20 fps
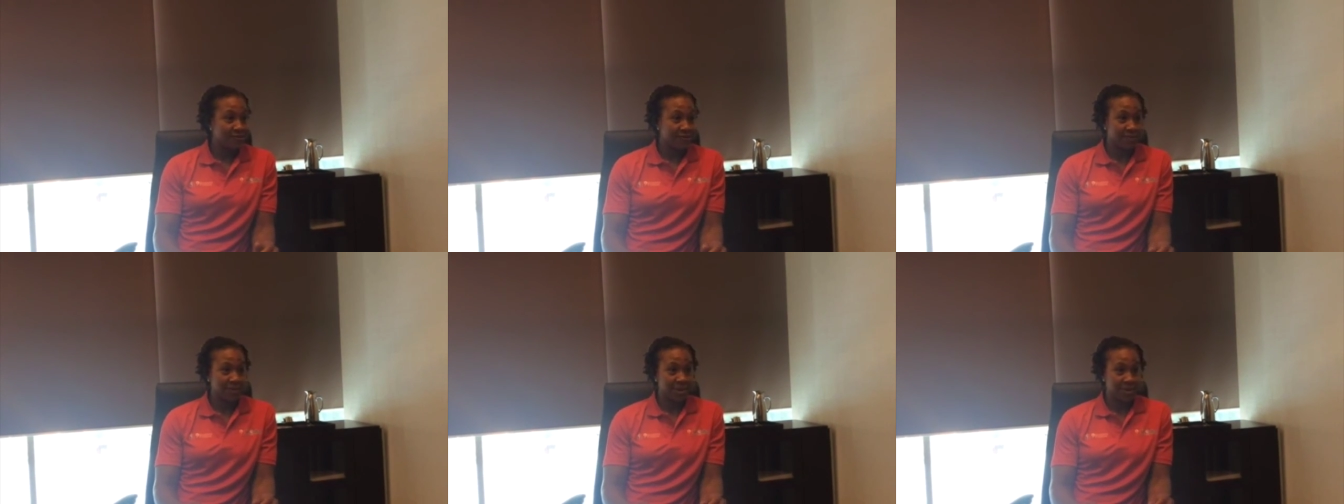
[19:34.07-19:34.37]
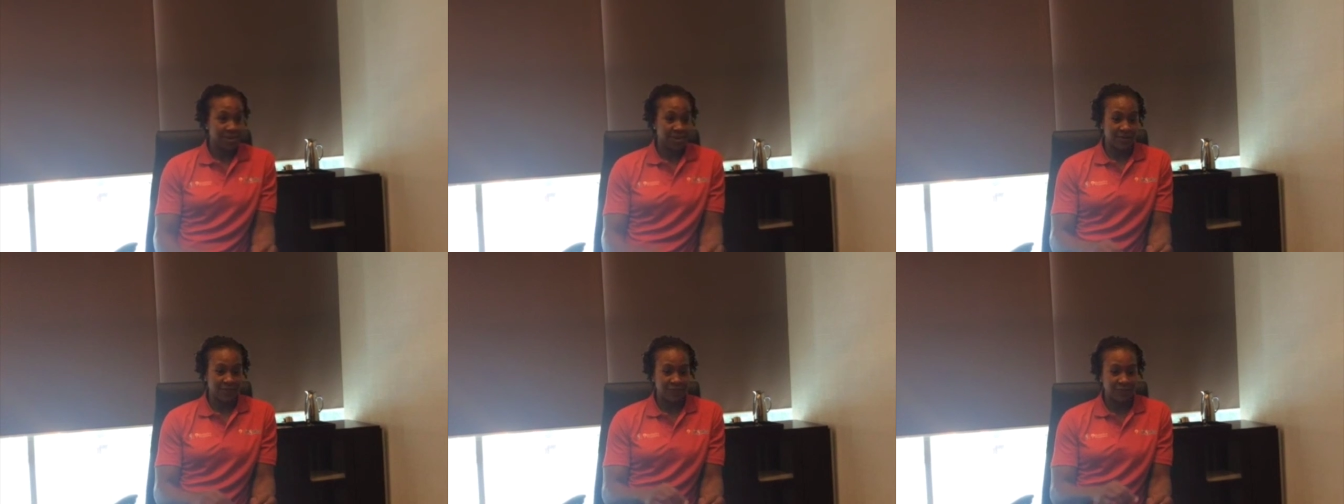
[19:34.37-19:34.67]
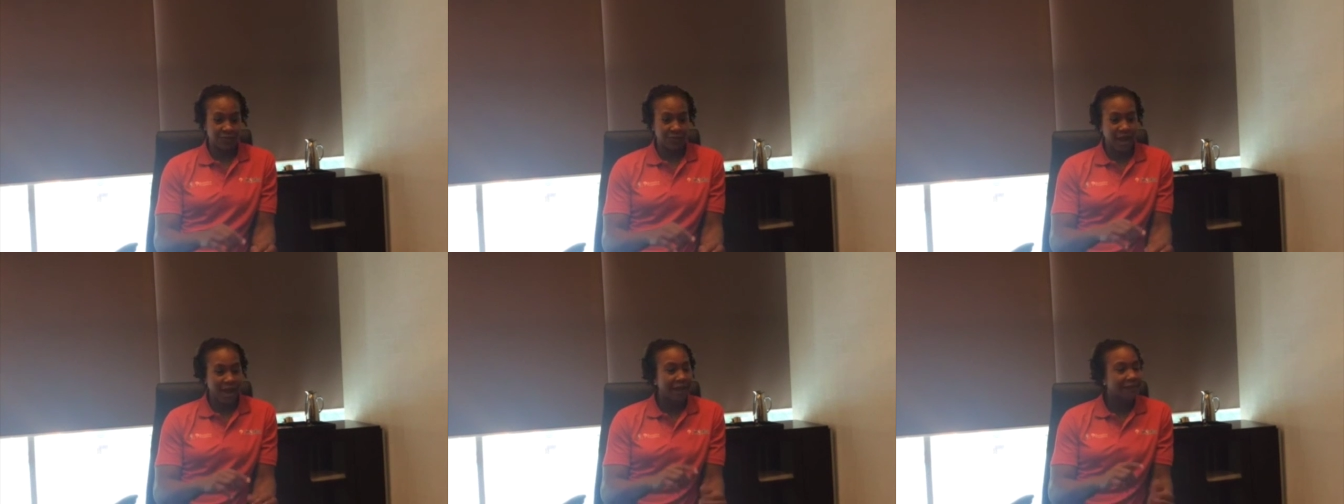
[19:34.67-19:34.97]
But if
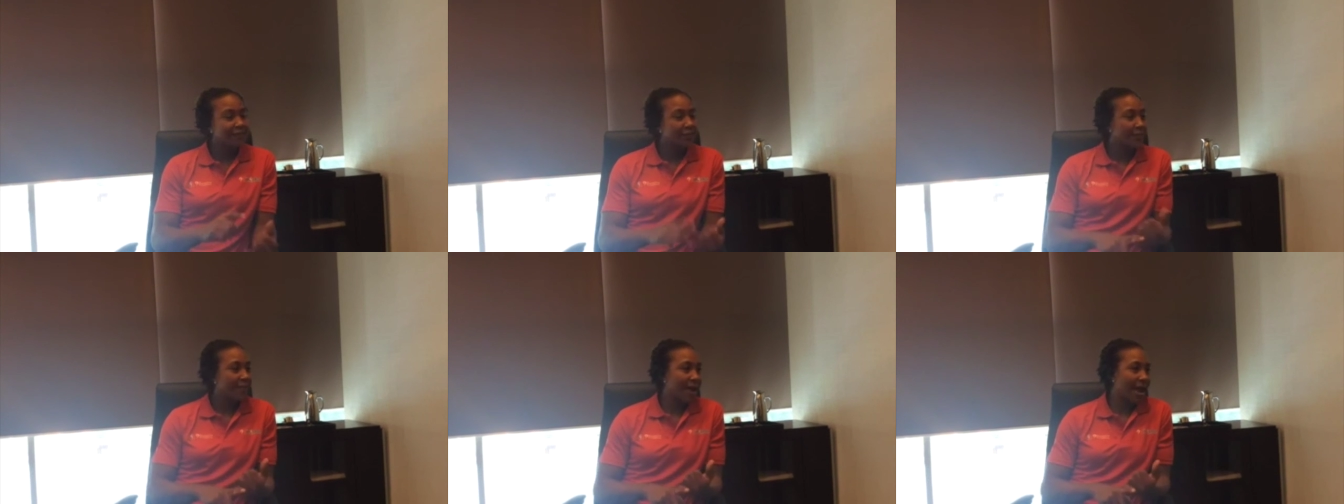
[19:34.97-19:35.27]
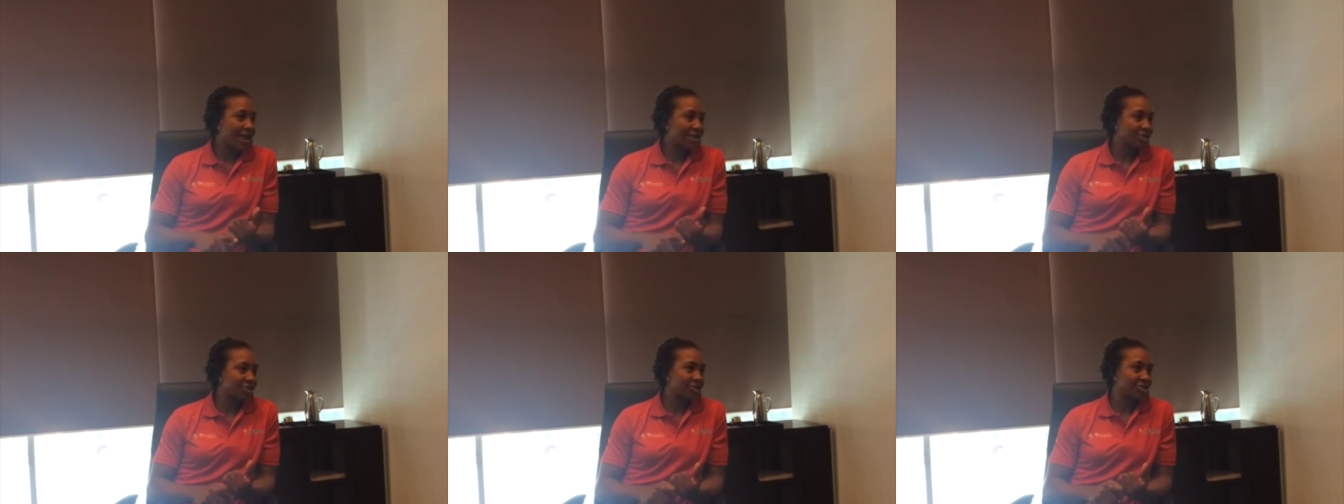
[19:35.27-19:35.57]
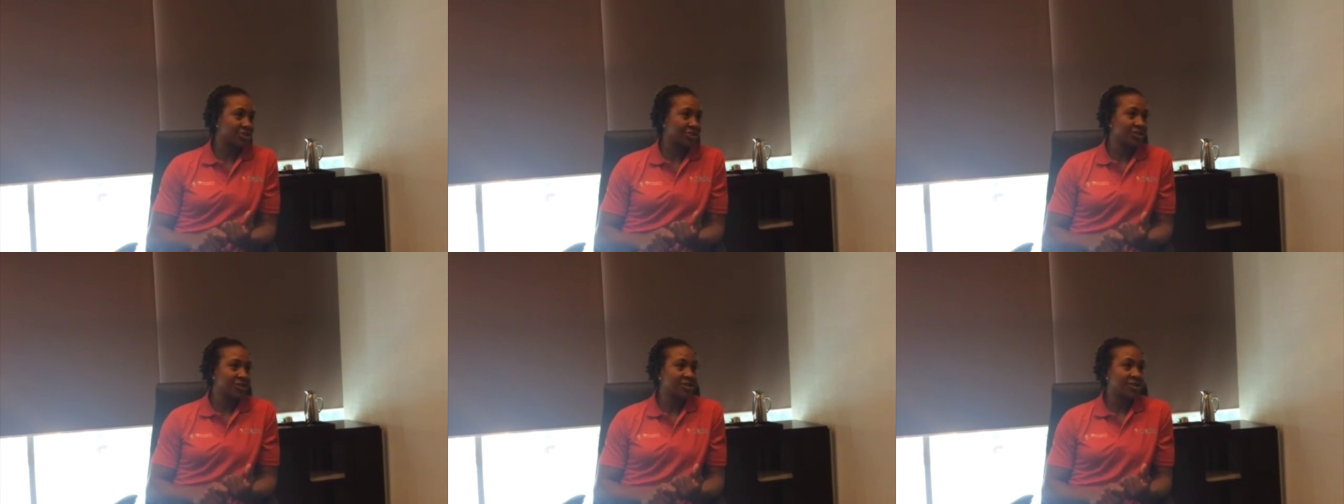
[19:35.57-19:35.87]
you have the
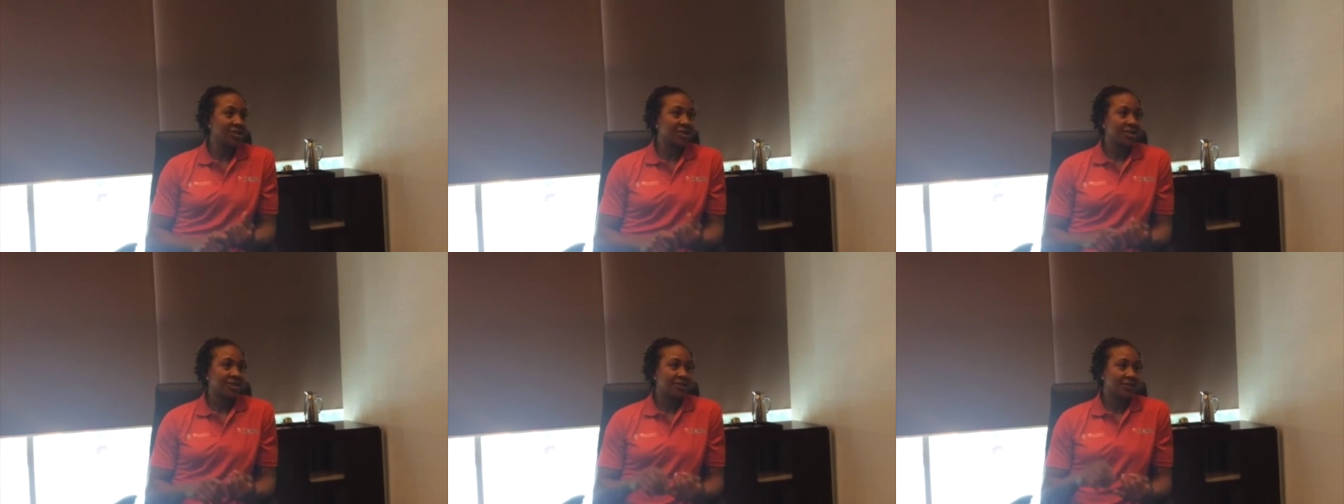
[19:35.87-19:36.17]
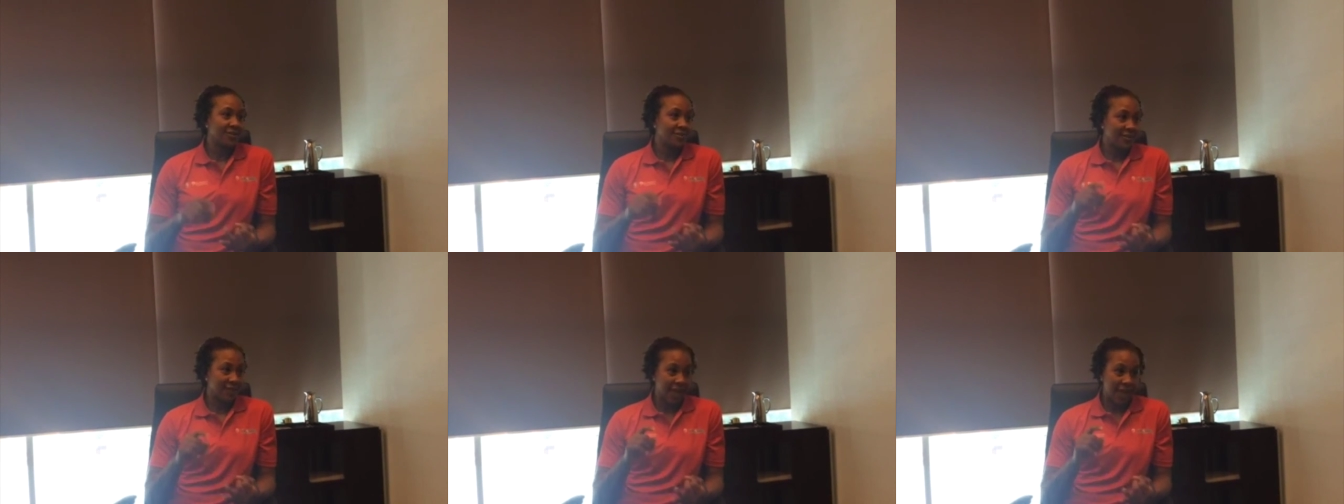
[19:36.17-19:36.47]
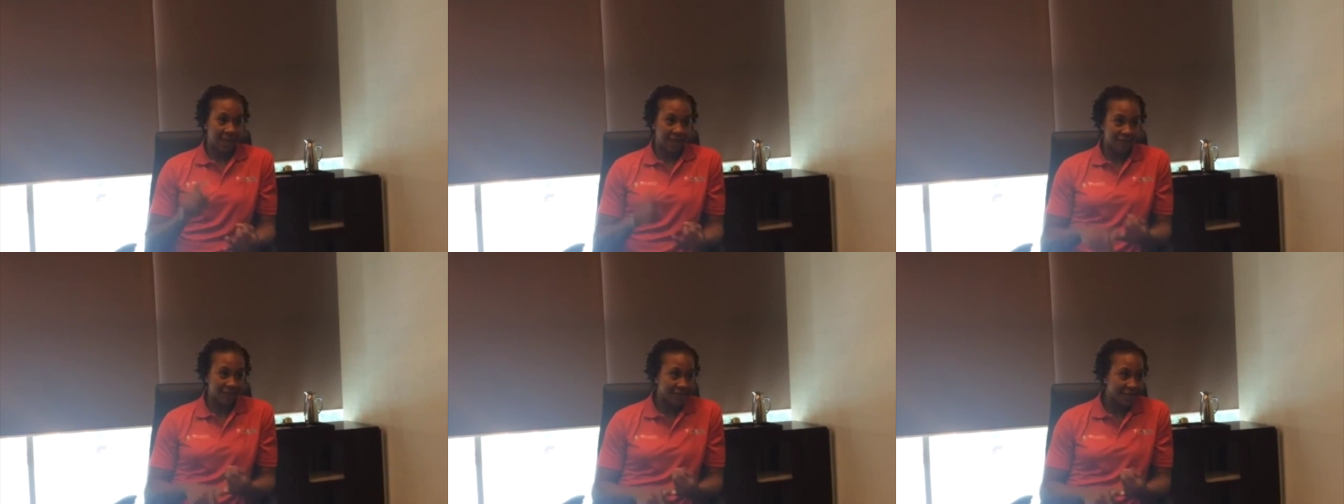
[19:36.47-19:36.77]
passion, you
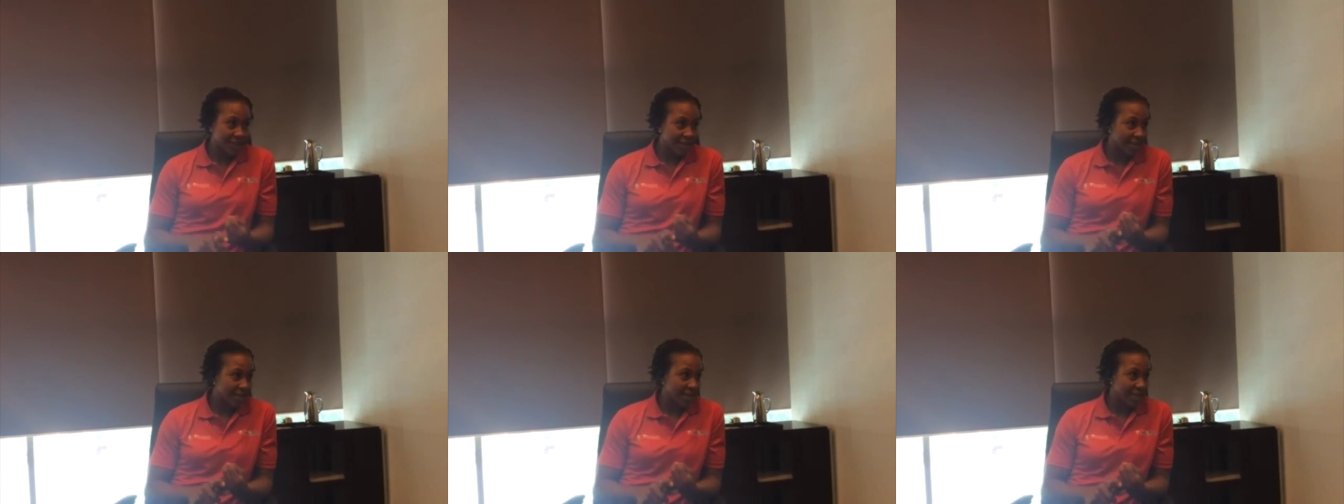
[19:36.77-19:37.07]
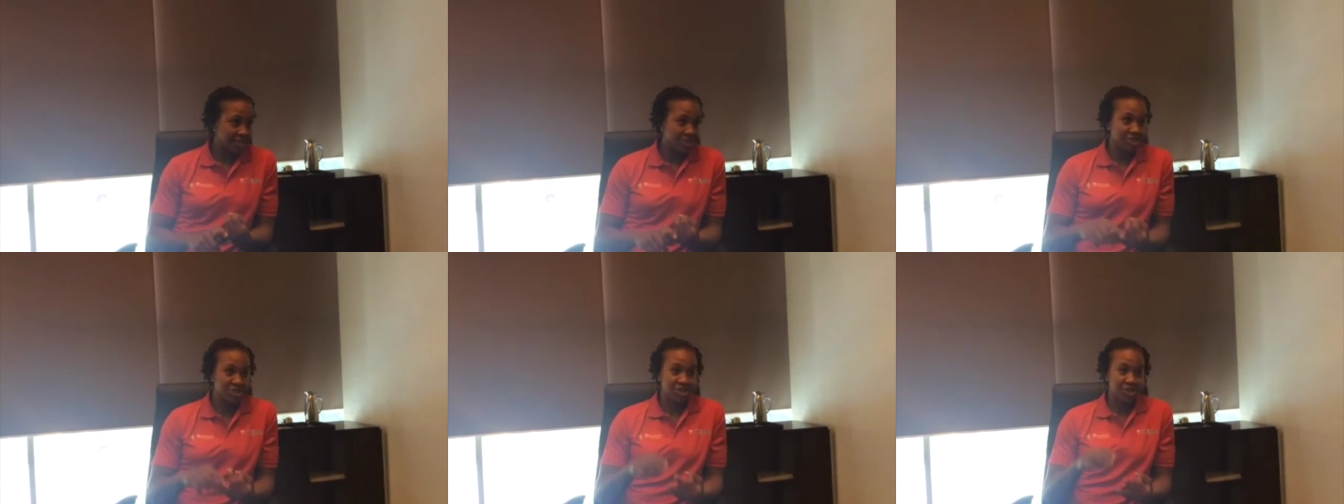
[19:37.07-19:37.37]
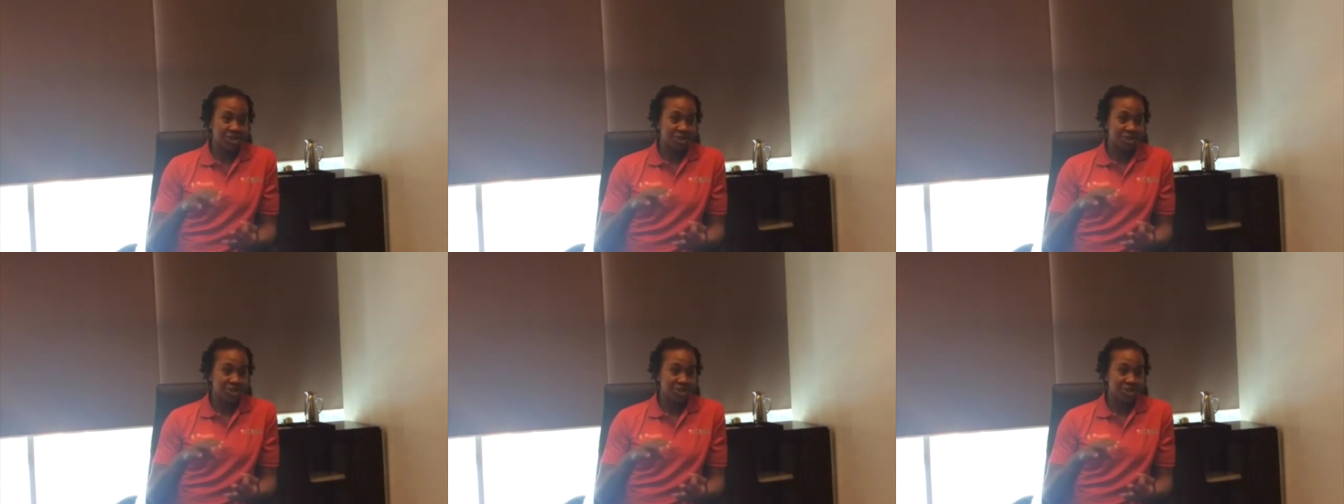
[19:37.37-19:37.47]
have the dedication,